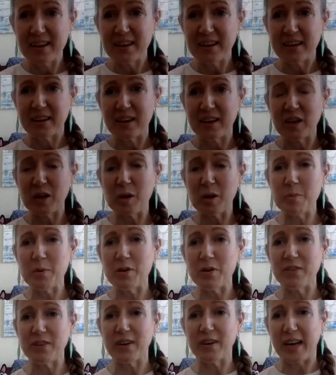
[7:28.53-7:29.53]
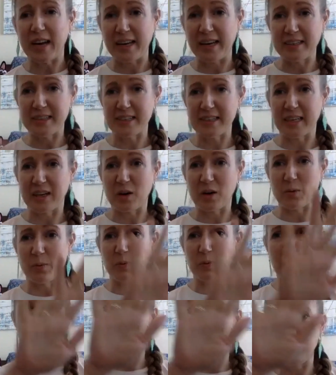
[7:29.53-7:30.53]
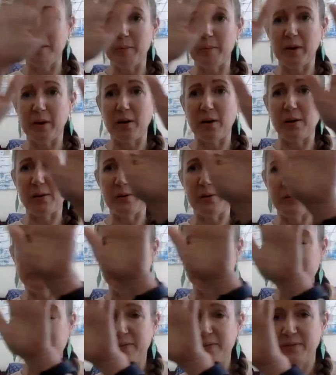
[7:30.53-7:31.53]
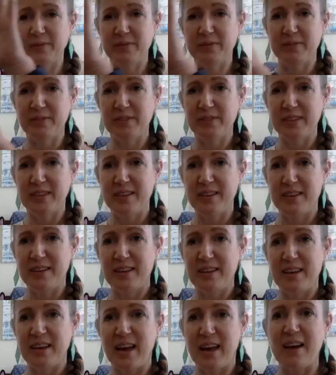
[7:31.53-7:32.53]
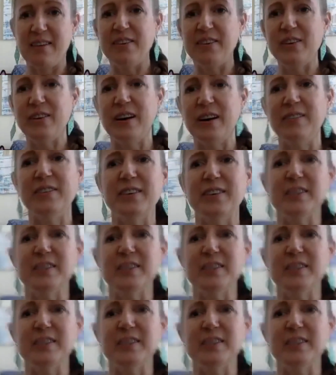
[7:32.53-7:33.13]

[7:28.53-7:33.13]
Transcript: Can you move your hands like a rainbow? Have you ever